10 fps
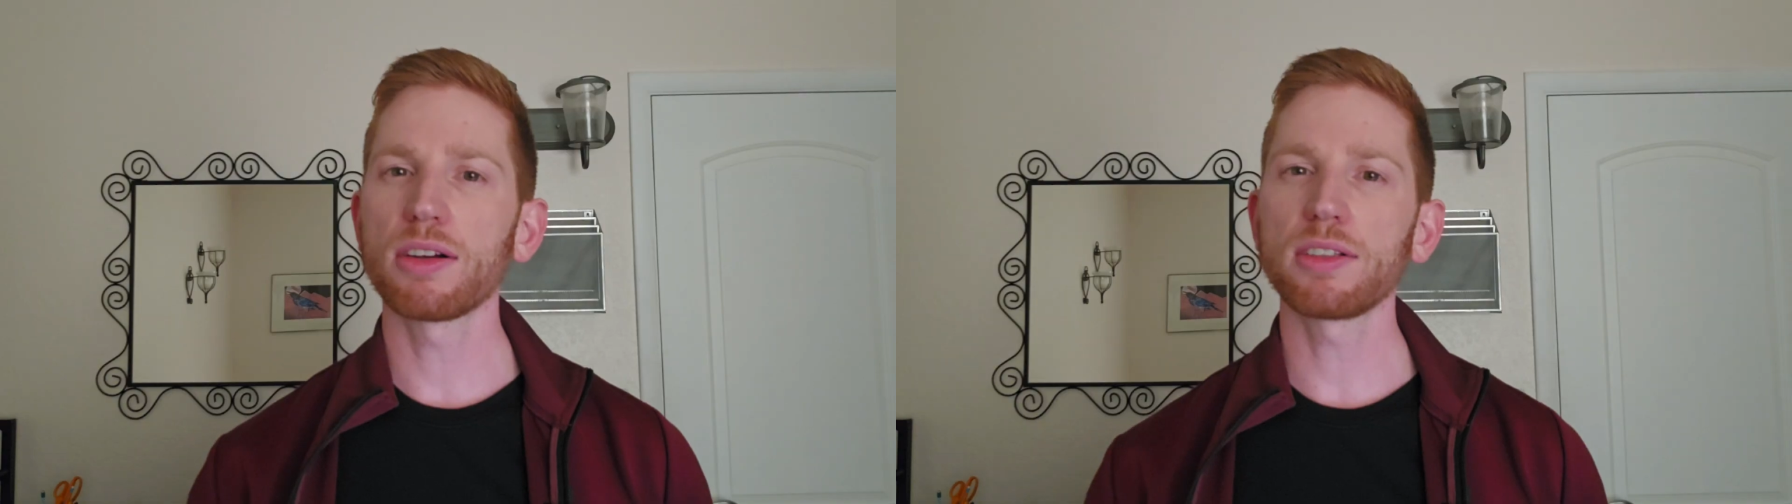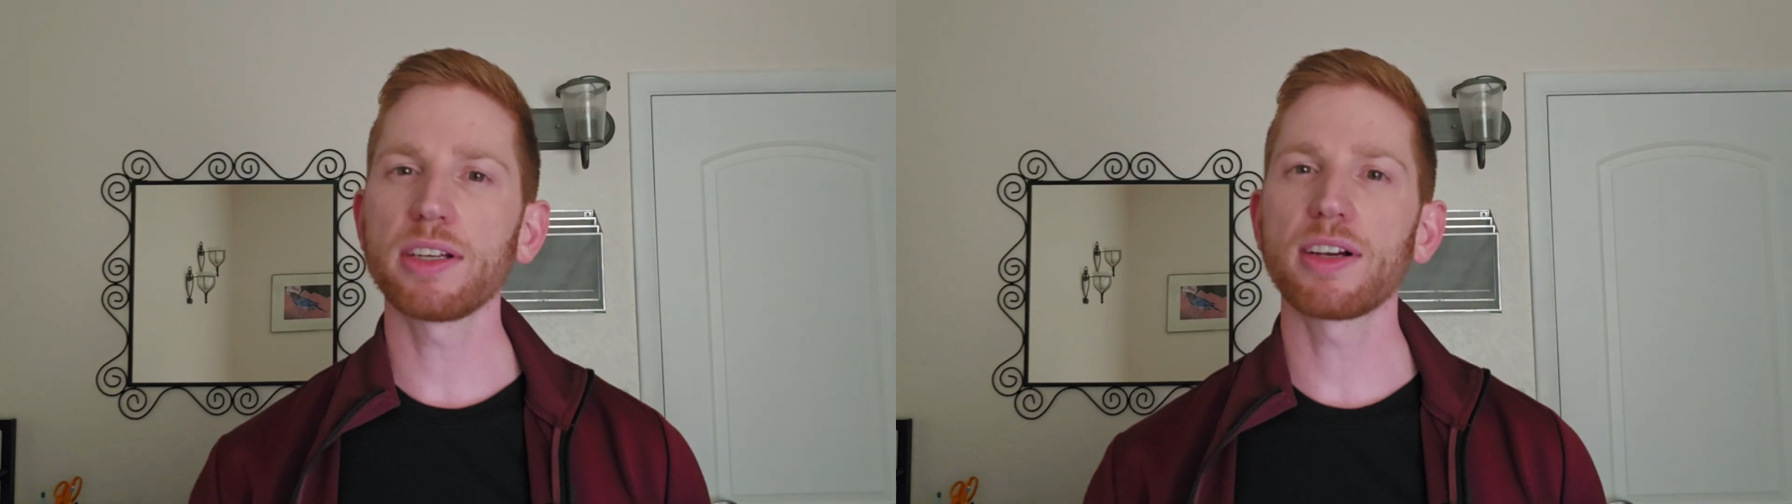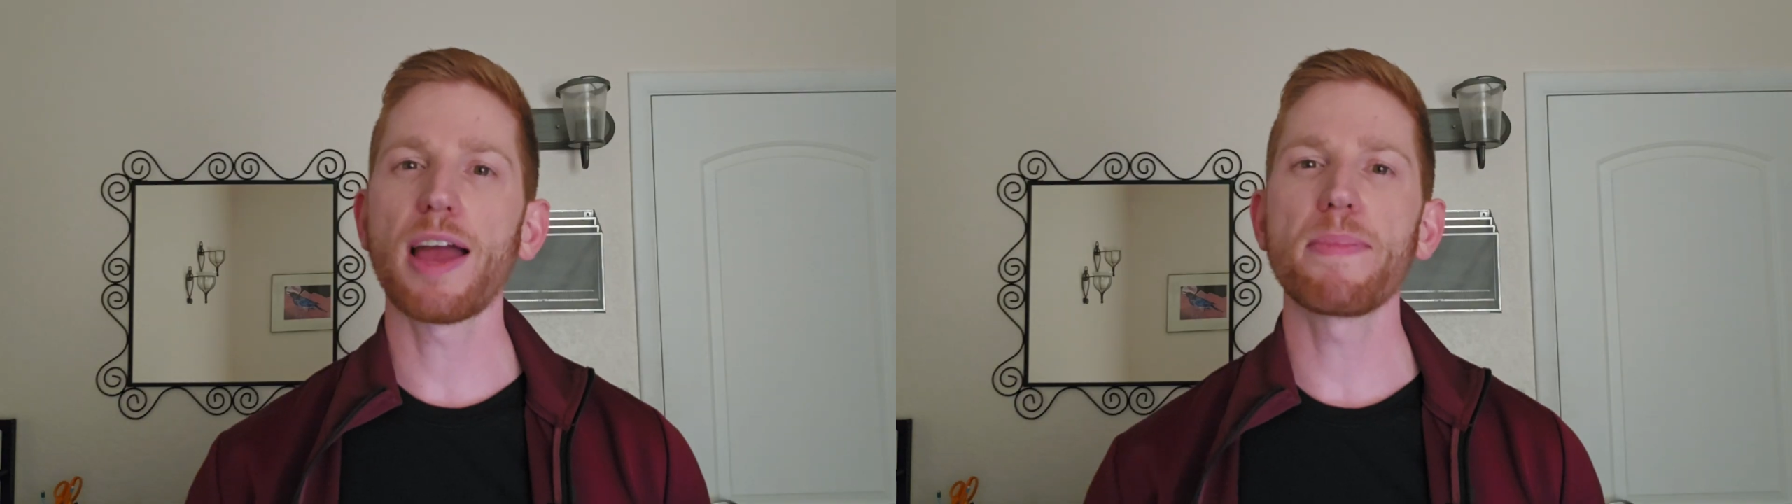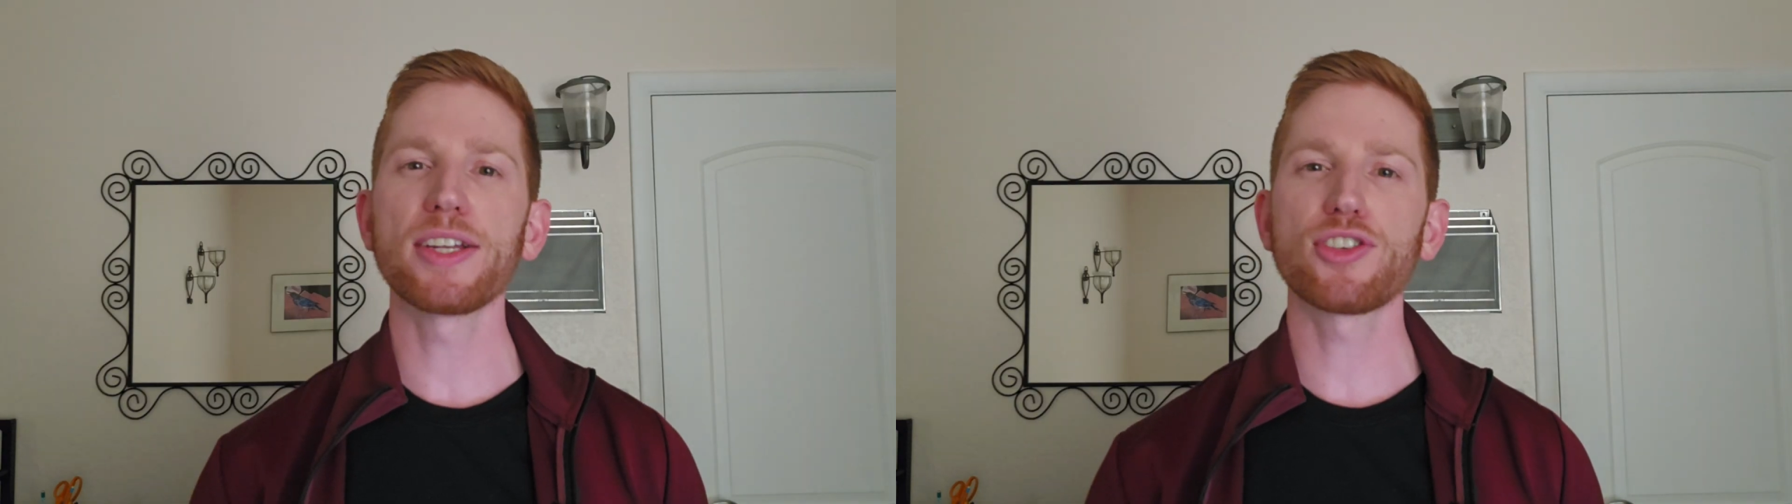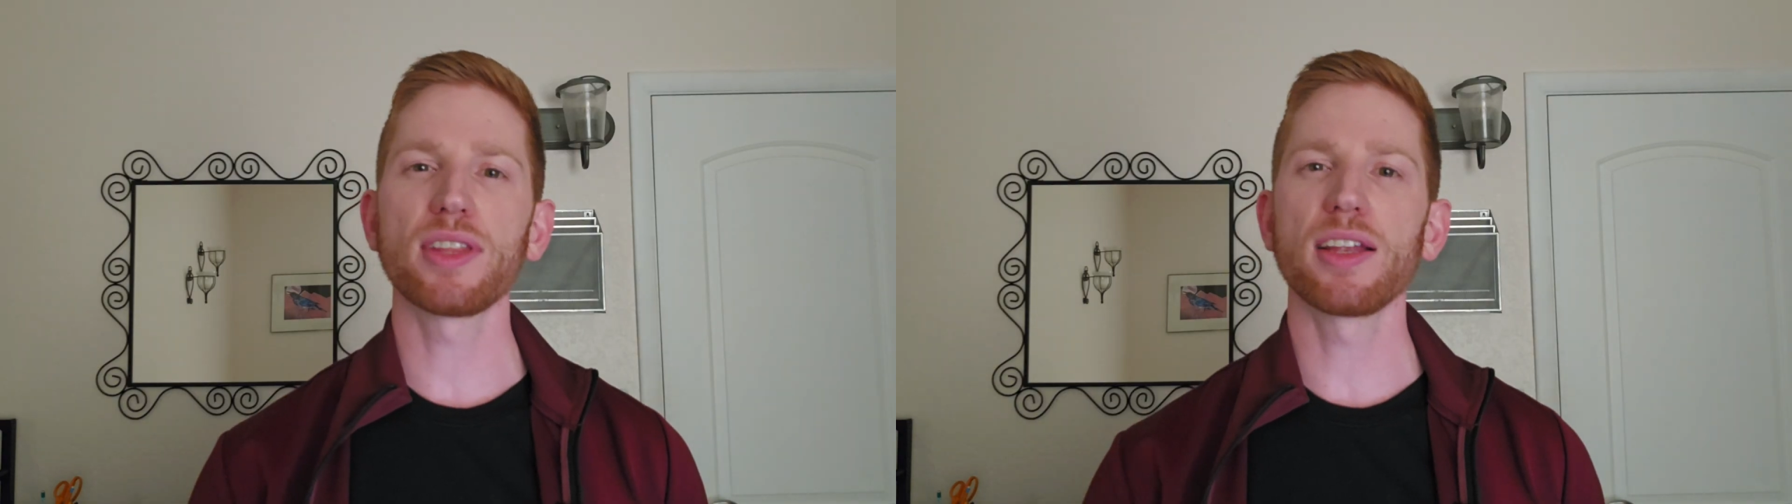Earlier, I
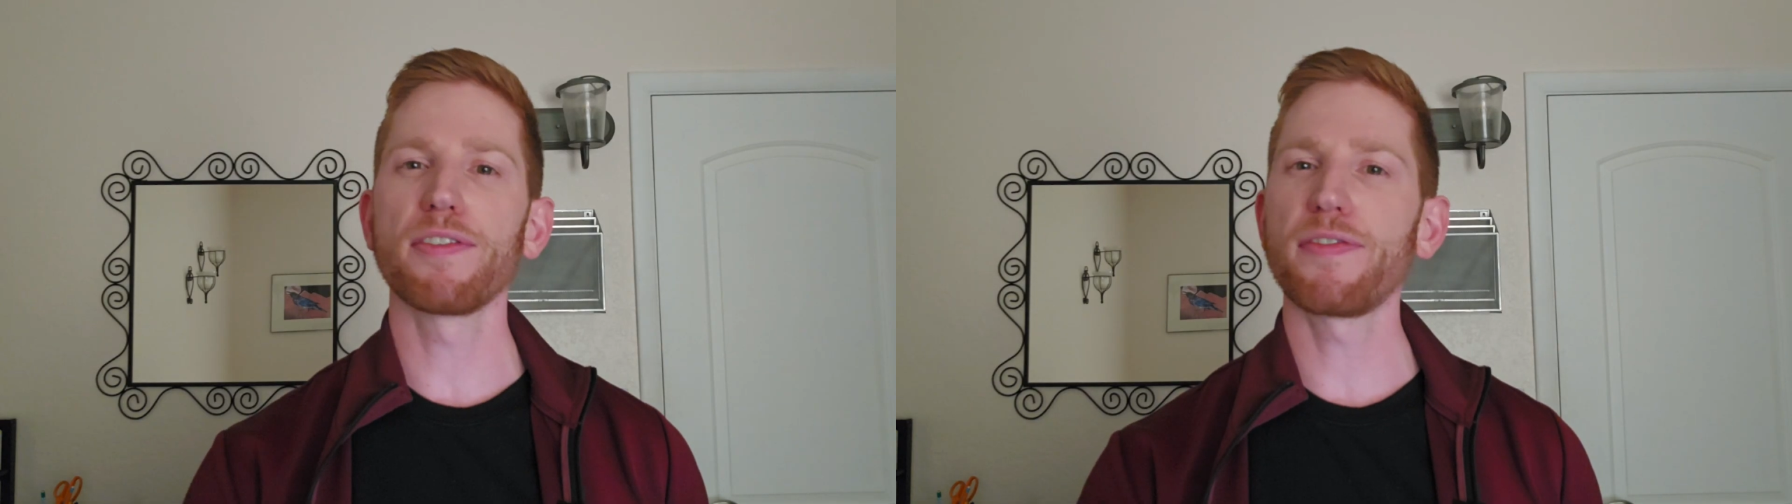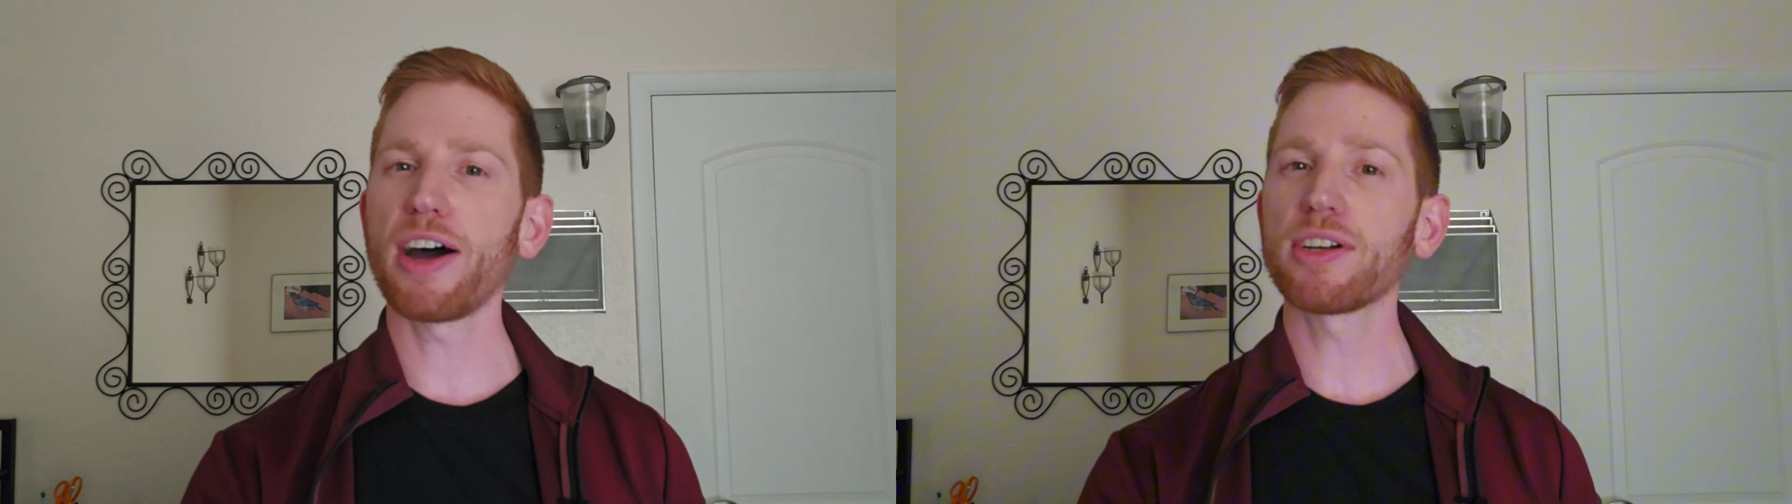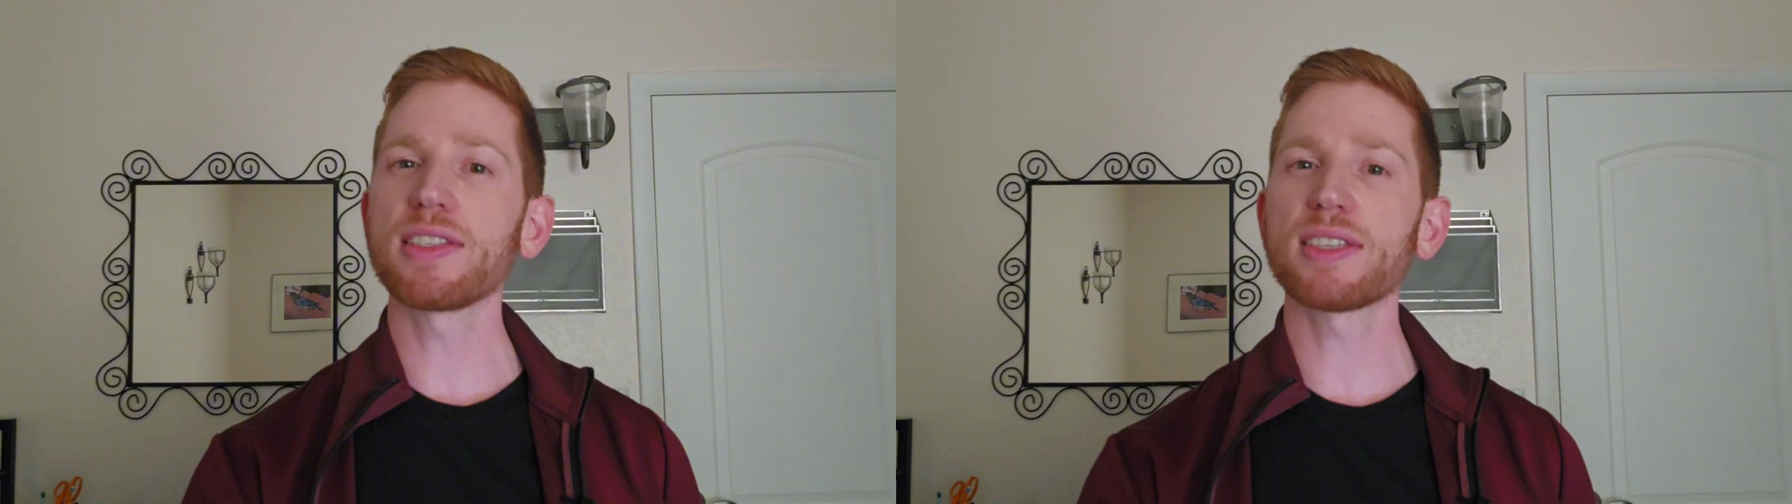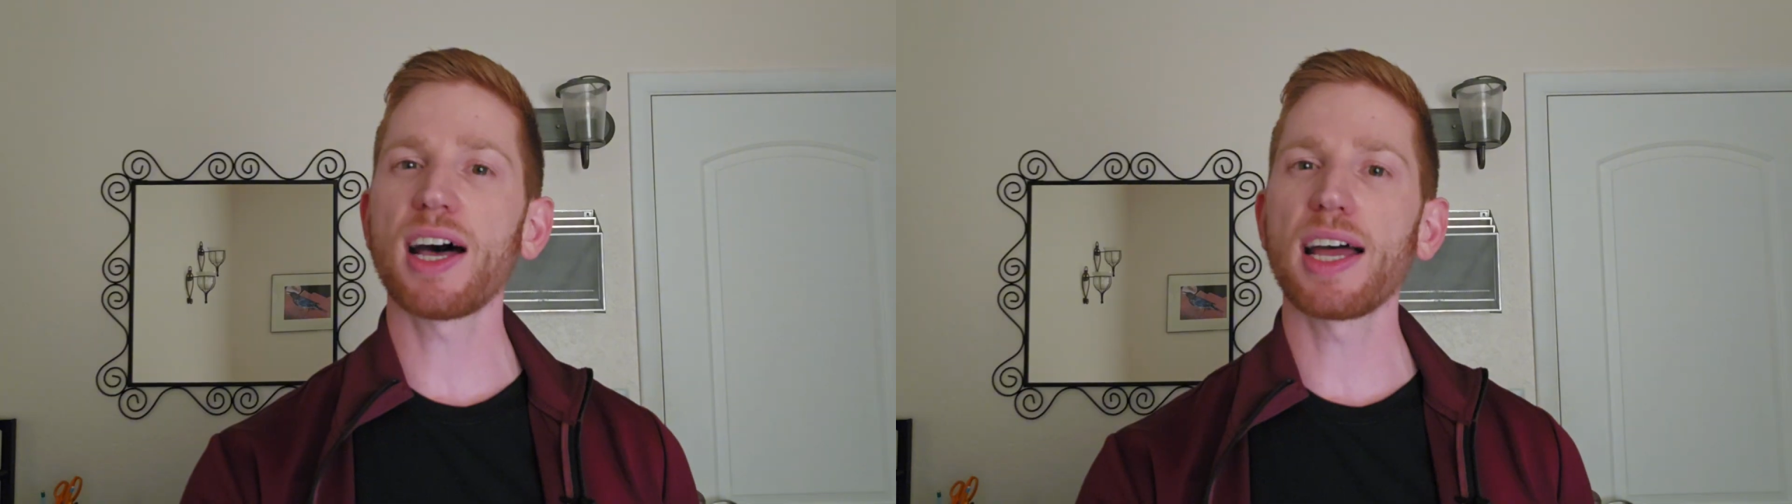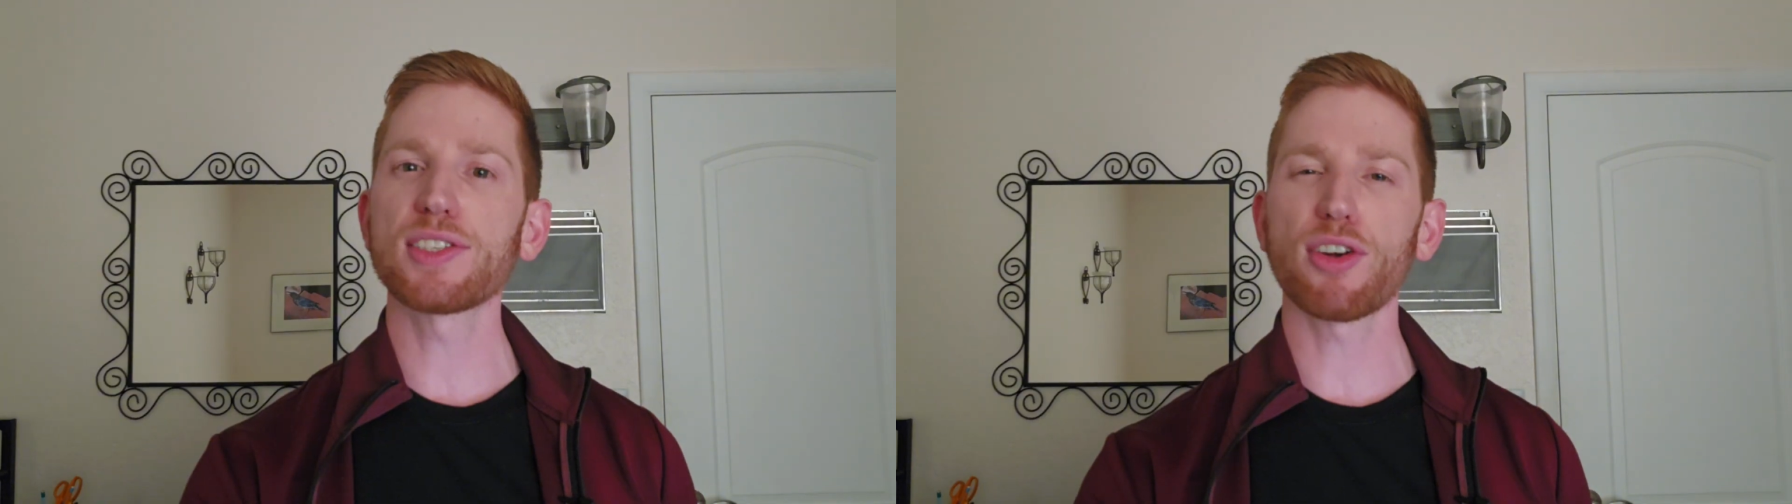mentioned that a falcon's
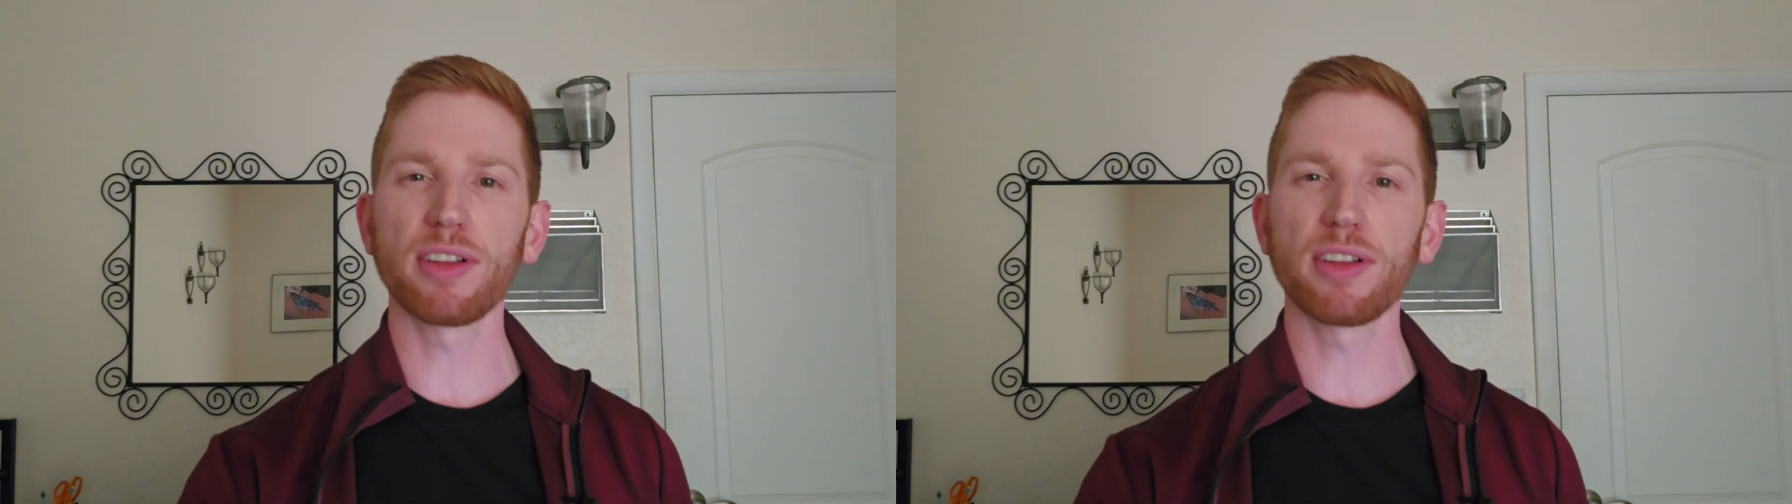eyes